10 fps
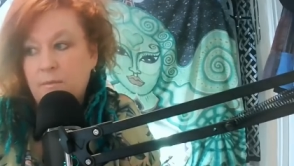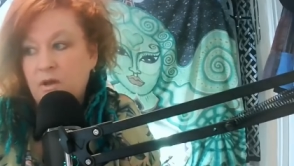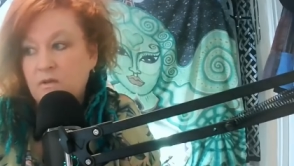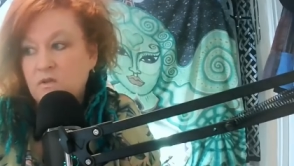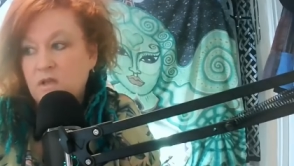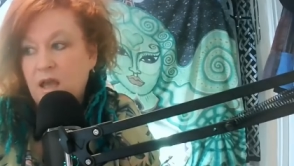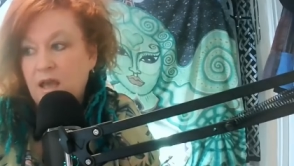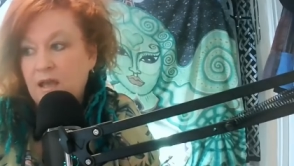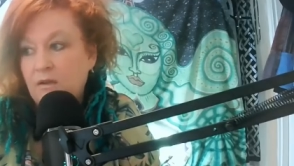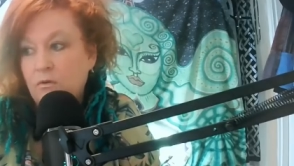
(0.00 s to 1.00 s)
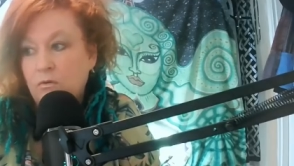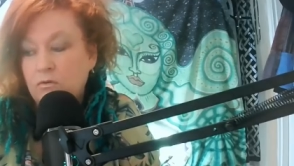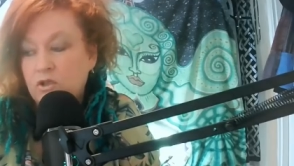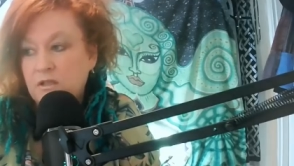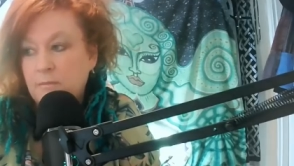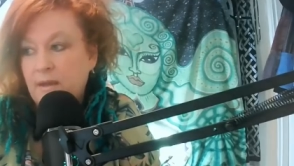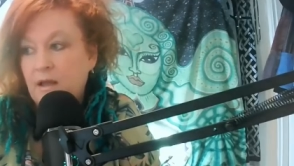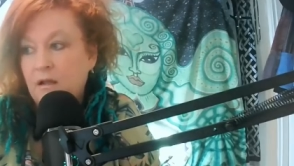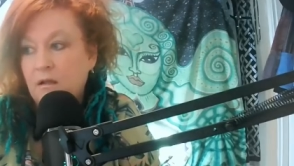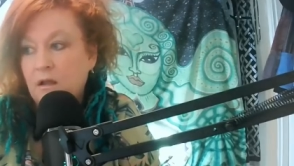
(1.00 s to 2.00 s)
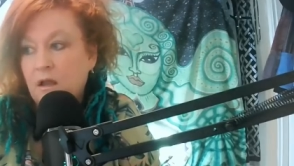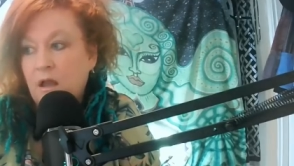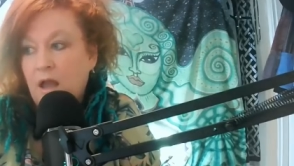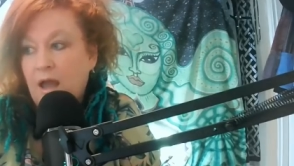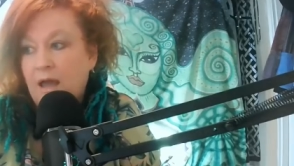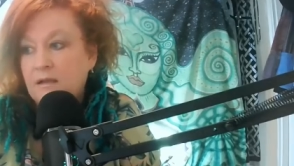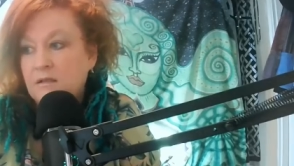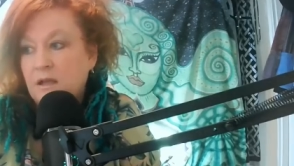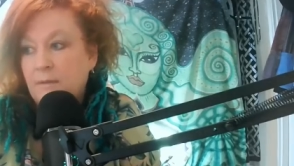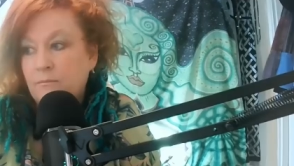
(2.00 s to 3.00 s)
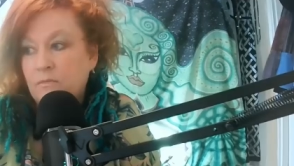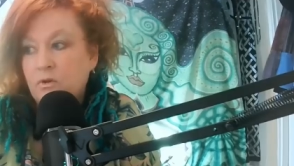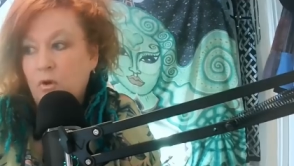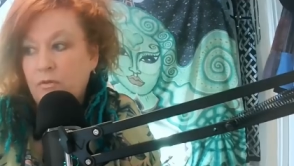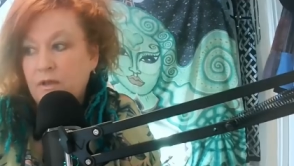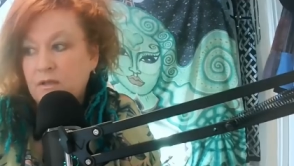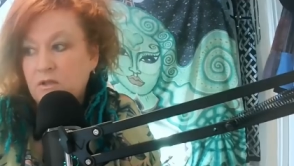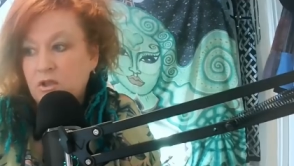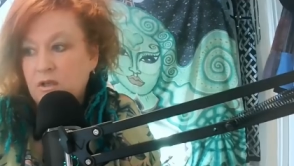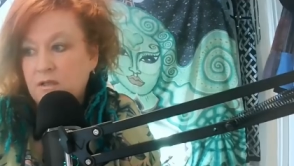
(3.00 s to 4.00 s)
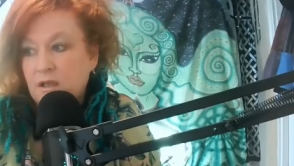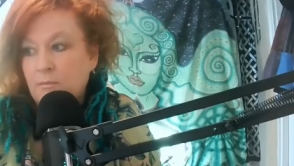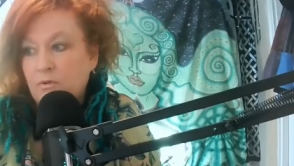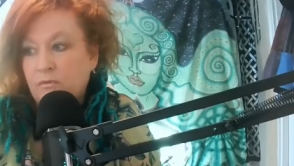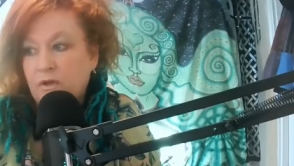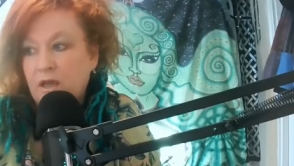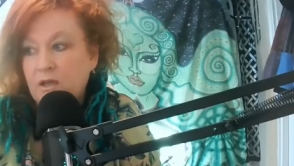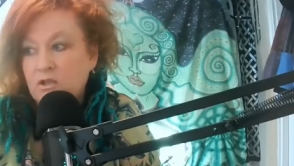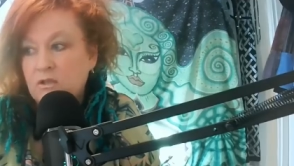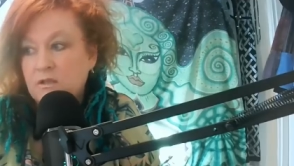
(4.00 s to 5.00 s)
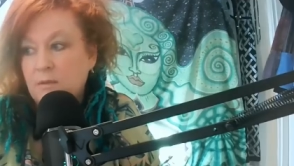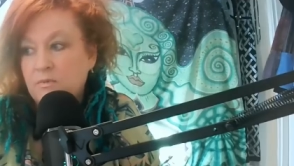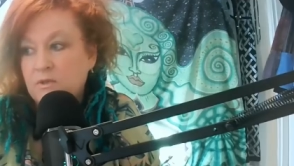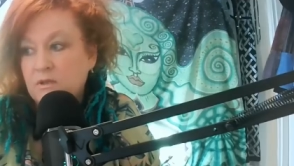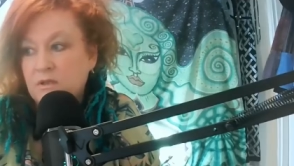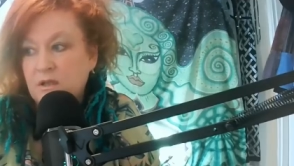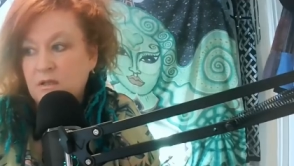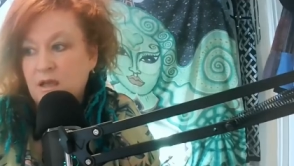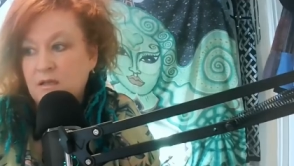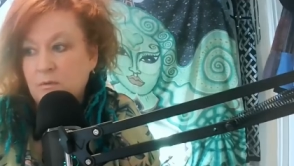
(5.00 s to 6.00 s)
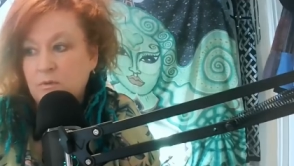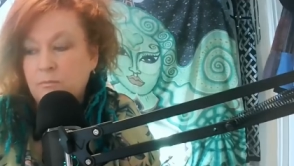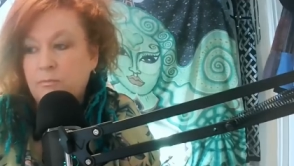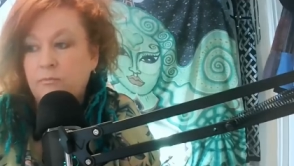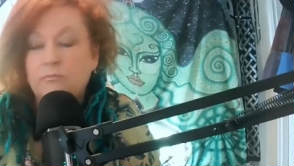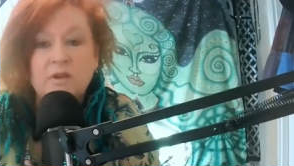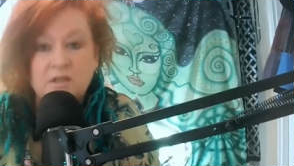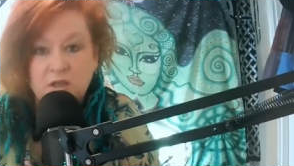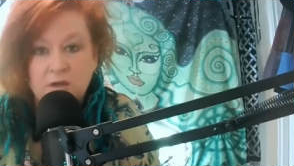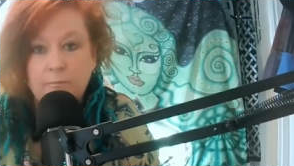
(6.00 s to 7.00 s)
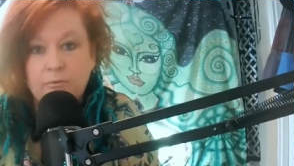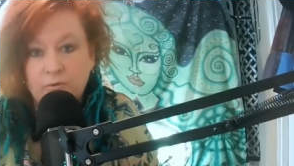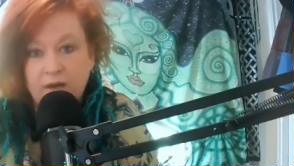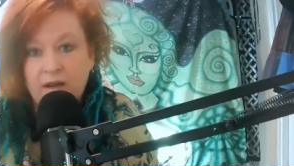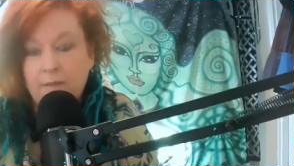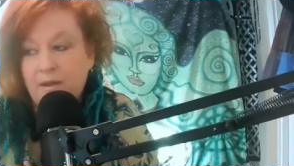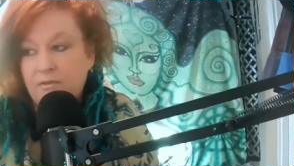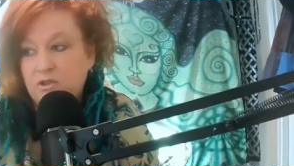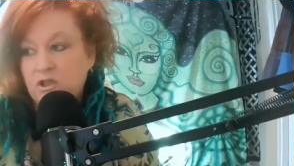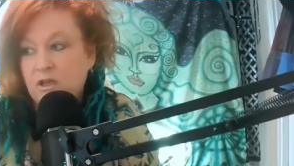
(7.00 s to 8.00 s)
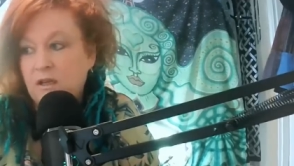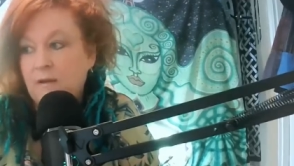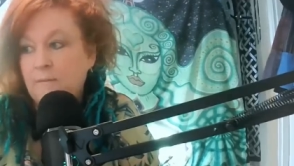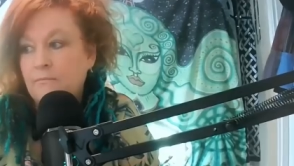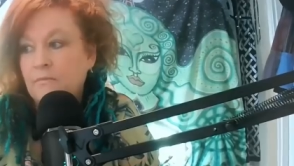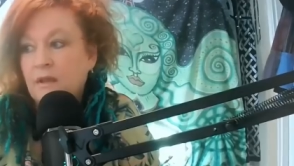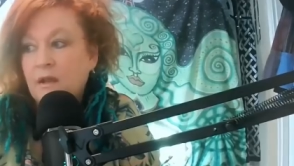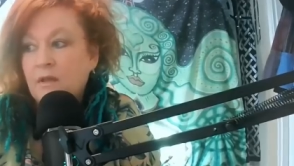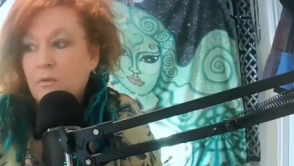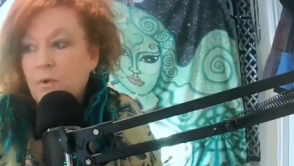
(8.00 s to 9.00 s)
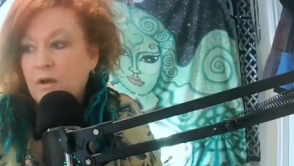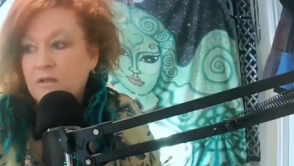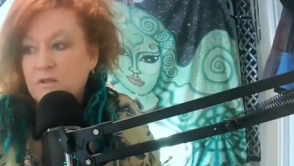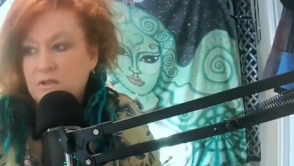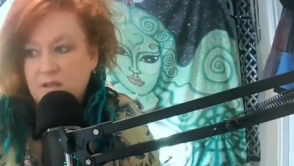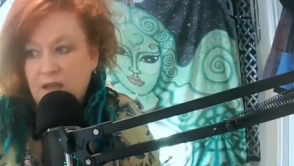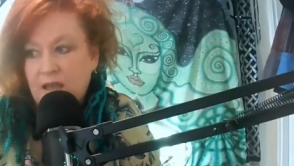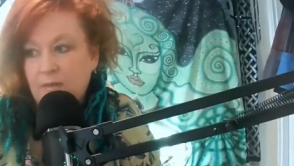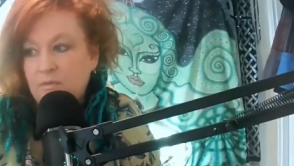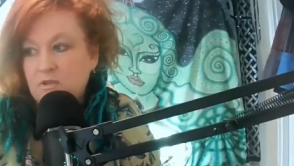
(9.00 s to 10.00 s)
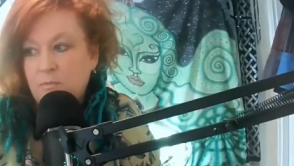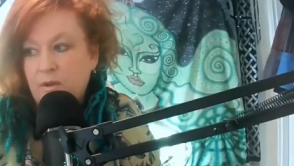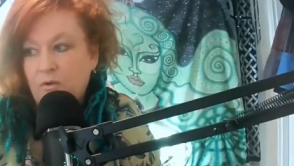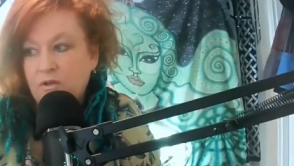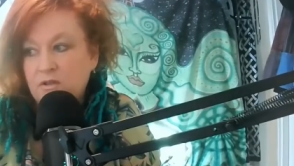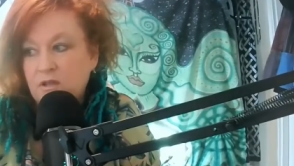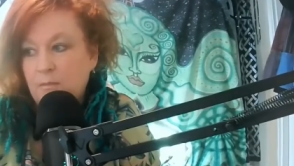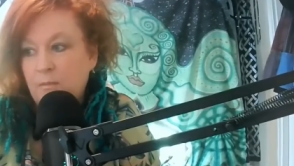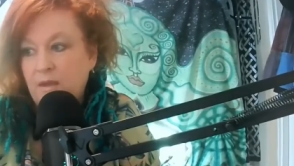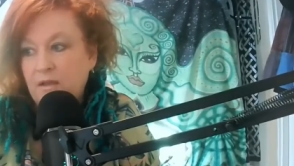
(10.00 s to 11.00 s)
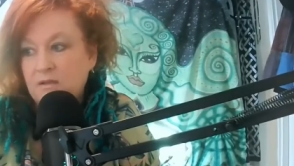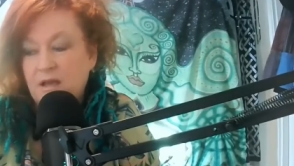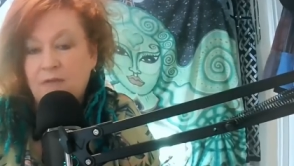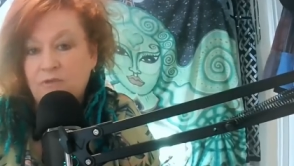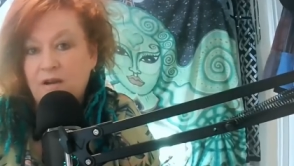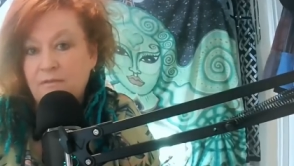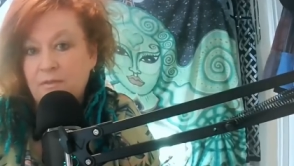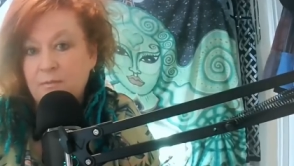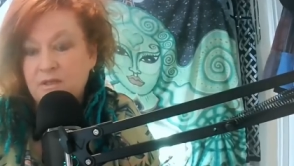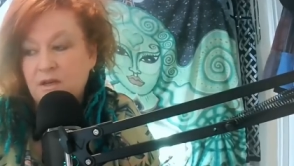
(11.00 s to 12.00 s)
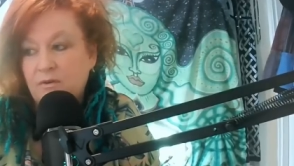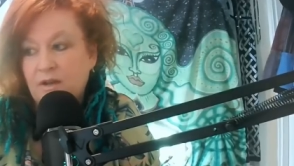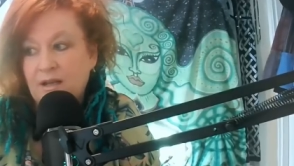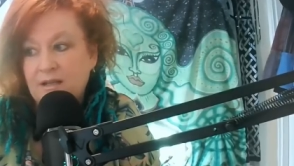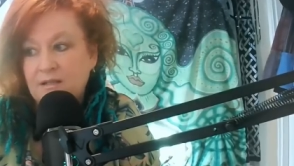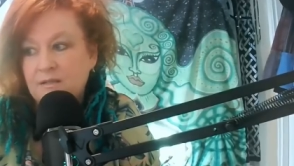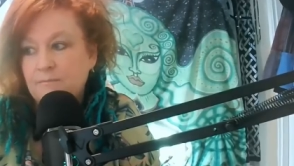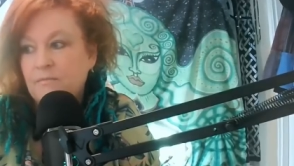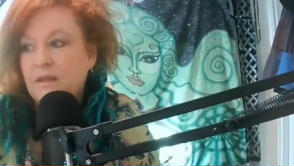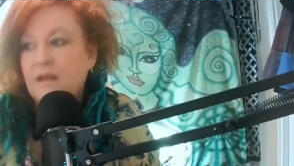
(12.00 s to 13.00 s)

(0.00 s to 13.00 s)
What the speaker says: per se or Jezebel, and not these genetic modification substances as it was written pre-pathogenia, the work is the same, and to be honest, I'm amazed at how relevant the material is.